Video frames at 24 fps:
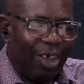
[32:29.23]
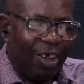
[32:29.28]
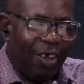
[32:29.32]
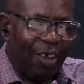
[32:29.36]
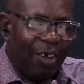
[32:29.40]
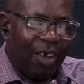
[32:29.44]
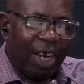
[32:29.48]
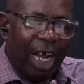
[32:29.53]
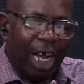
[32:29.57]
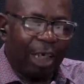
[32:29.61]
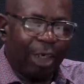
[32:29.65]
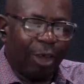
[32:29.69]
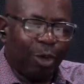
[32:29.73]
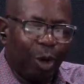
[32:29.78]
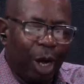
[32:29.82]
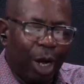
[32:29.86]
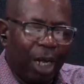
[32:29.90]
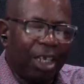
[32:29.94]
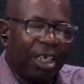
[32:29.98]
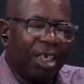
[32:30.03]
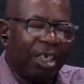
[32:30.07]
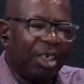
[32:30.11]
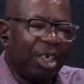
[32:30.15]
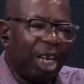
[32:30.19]
that's
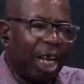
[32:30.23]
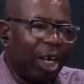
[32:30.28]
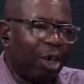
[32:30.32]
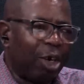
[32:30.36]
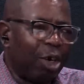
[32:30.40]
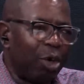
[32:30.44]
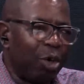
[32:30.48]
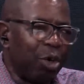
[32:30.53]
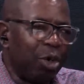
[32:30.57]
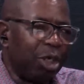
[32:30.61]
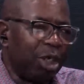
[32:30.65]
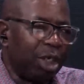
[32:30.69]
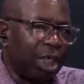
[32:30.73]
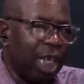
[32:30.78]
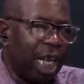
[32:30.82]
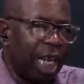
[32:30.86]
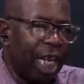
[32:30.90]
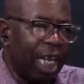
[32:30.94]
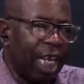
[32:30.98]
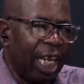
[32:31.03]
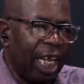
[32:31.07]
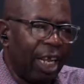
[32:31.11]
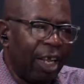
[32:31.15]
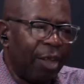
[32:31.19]
why they couldn't
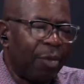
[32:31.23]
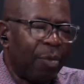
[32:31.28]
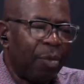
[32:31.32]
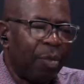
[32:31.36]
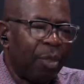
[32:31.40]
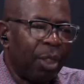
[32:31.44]
tell